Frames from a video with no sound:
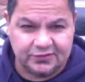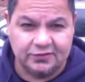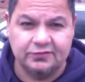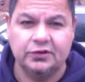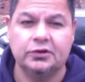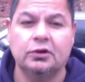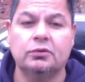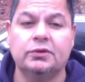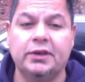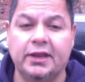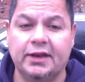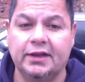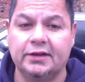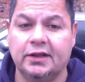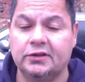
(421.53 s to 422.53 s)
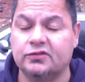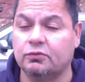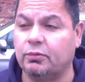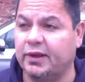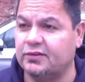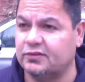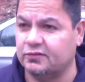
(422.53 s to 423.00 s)
You don't need it. It's a
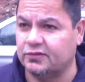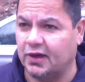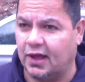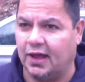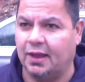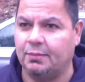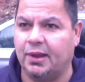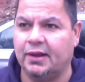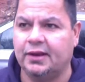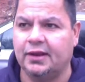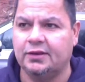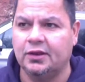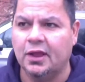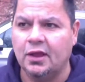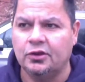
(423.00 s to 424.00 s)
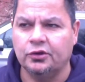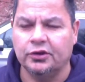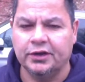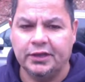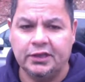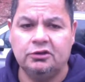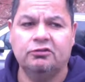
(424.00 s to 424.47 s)
waste of time. And then you're
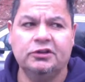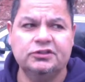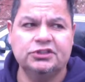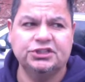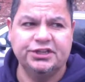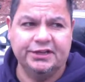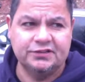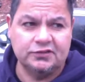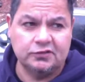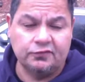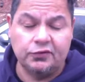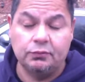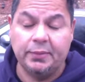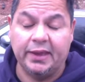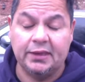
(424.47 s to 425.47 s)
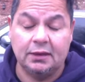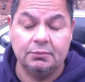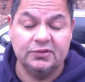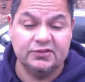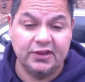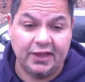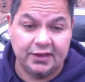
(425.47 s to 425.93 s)
going to increase the chances of you making
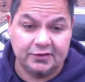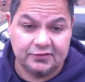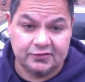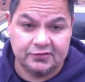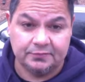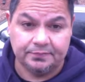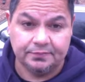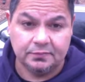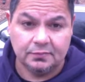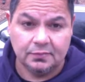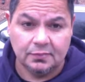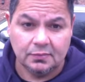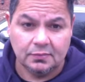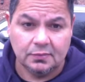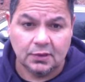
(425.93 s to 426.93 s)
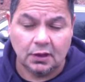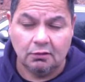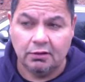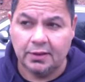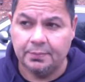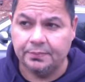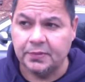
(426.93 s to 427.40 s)
mistakes. All
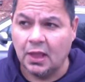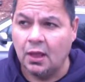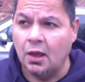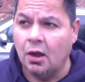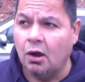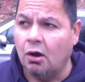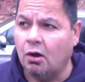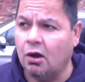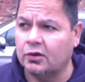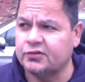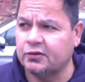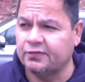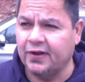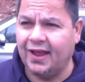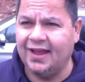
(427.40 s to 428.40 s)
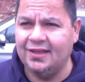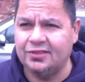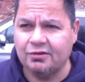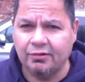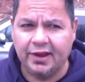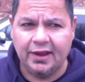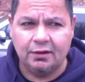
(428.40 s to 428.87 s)
right. Also, for 8th
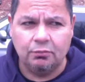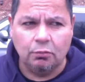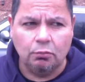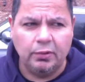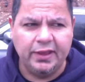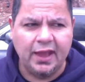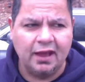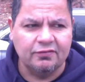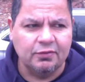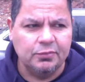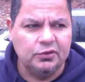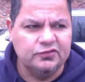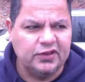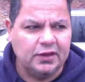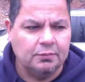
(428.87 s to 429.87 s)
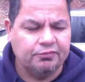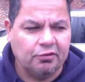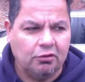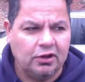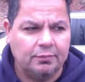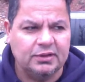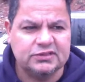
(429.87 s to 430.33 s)
grade, we have the museum
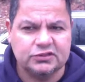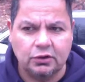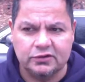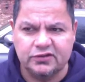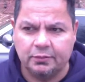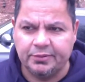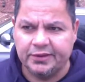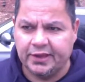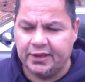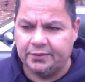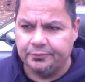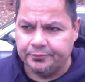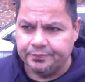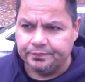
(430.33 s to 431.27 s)
program. It starts up again.